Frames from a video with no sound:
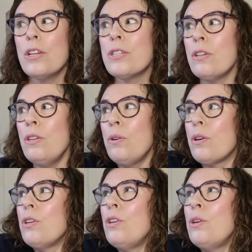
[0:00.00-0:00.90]
So you
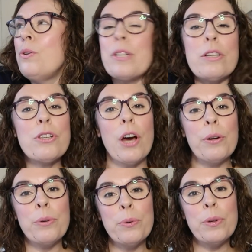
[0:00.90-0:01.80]
can use a
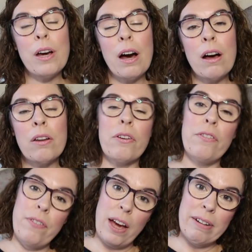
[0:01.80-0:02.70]
tonal yarn, a
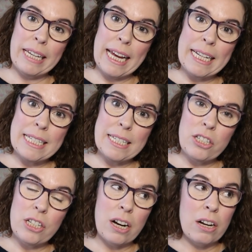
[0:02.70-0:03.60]

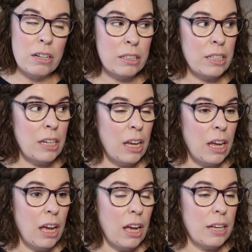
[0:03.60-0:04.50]
variegated yarn,
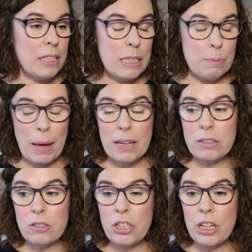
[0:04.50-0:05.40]
a
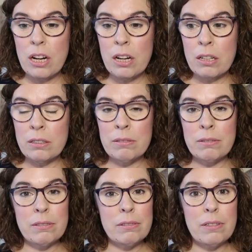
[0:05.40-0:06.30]
speckled
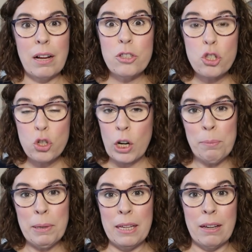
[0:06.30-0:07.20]
yarn, a
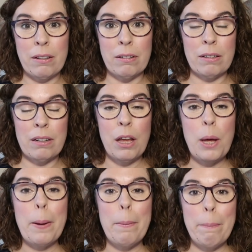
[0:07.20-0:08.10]
stripy yarn,
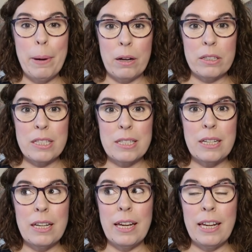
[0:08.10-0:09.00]
but
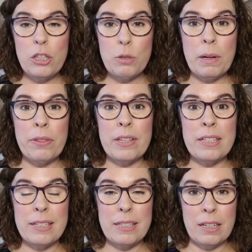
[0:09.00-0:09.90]
each month
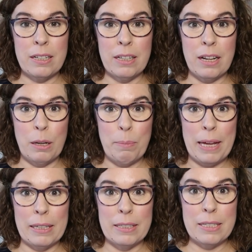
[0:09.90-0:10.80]
is a certain colour
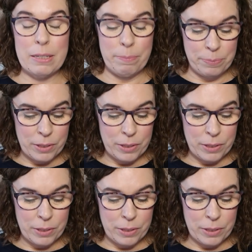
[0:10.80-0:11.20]
palette.